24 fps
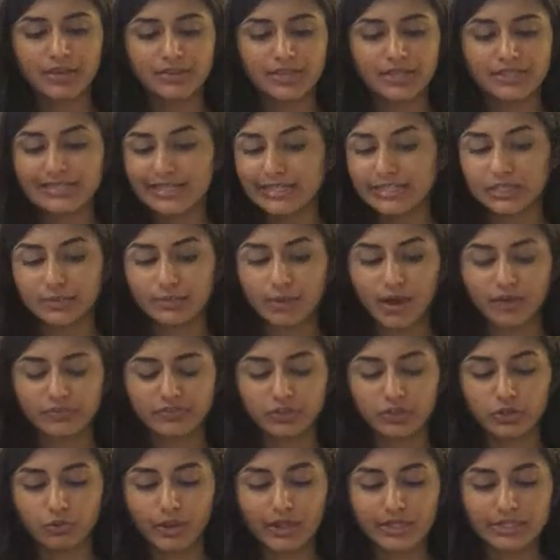They sent him off
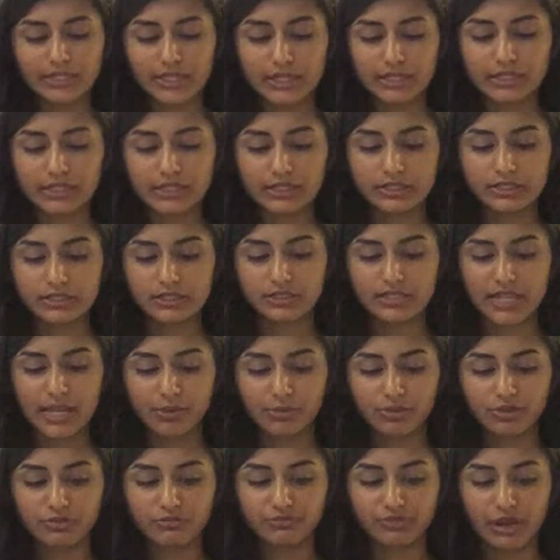to the West Indies to stay
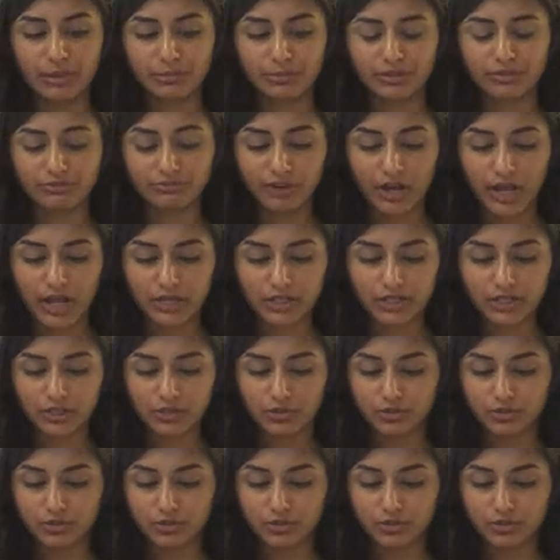with a family friend